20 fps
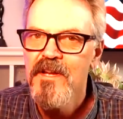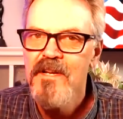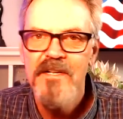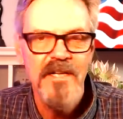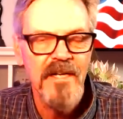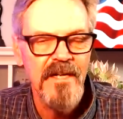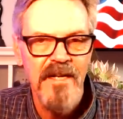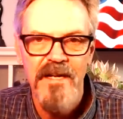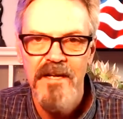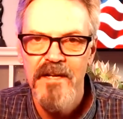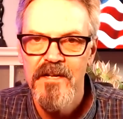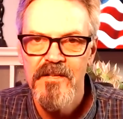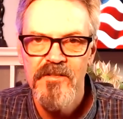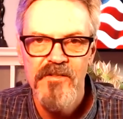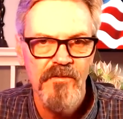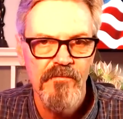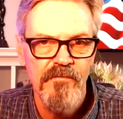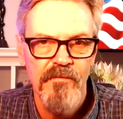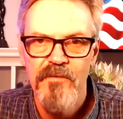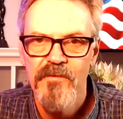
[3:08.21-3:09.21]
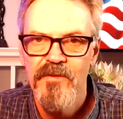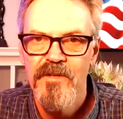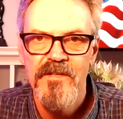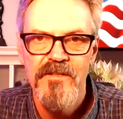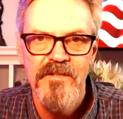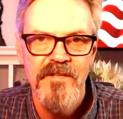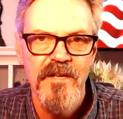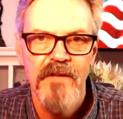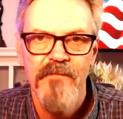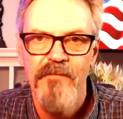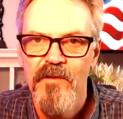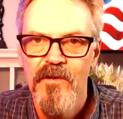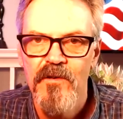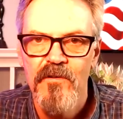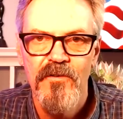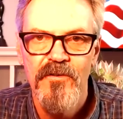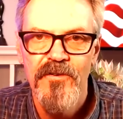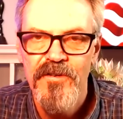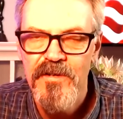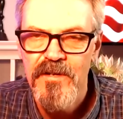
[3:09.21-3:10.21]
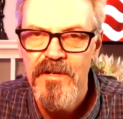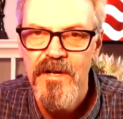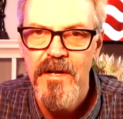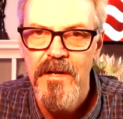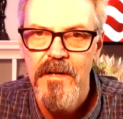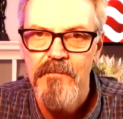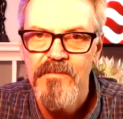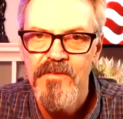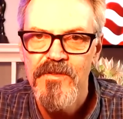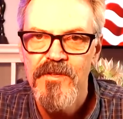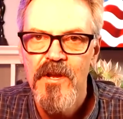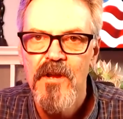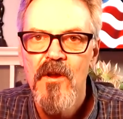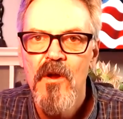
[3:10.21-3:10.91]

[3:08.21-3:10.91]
to get us through these difficult times.